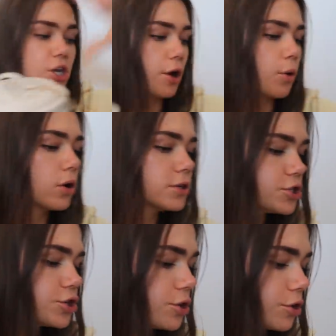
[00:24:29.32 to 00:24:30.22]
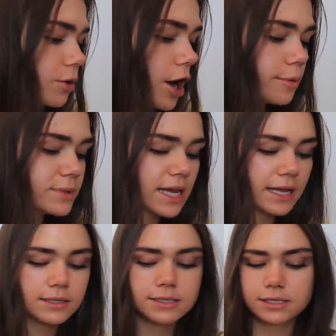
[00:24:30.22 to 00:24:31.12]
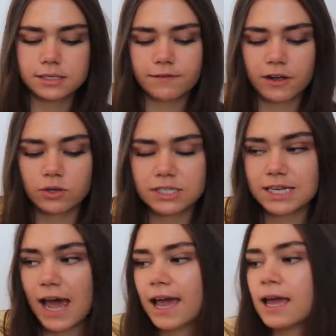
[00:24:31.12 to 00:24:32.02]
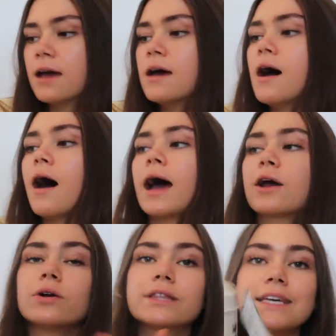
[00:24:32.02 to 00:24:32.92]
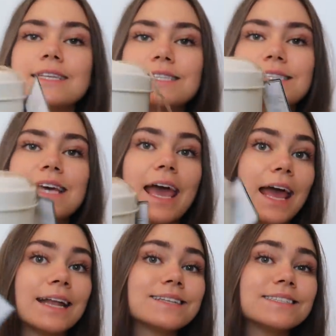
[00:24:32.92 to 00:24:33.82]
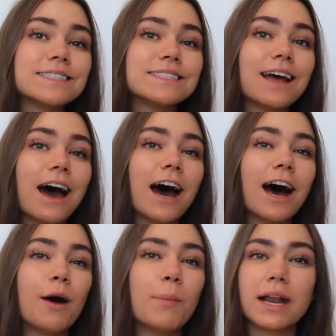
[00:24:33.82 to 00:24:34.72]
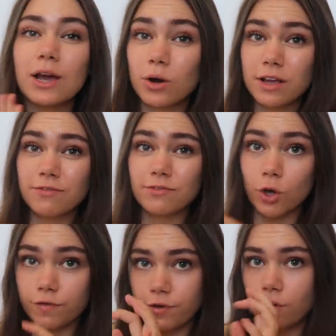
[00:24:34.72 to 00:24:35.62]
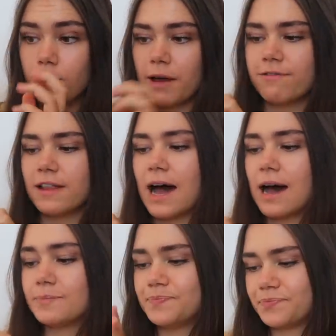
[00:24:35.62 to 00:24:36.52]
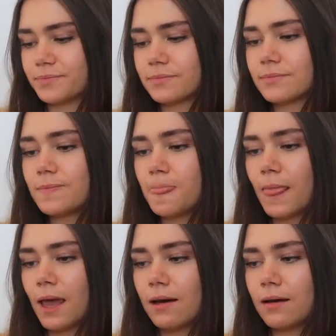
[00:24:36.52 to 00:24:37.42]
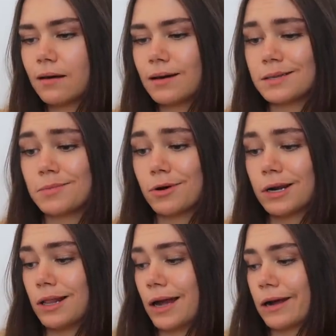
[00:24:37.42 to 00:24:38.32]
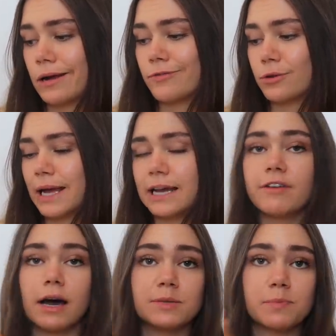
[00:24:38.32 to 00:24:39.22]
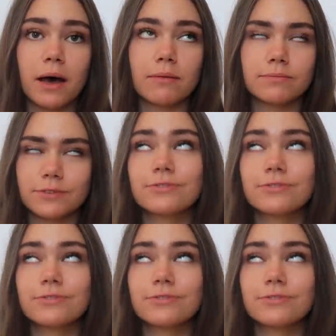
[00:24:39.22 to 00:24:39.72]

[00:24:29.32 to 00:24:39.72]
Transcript: So on to HomeSense, the stuff I got today. I got this tin, and I got it not for my flat, because I'm not gonna lie, kind of old lady vibes, but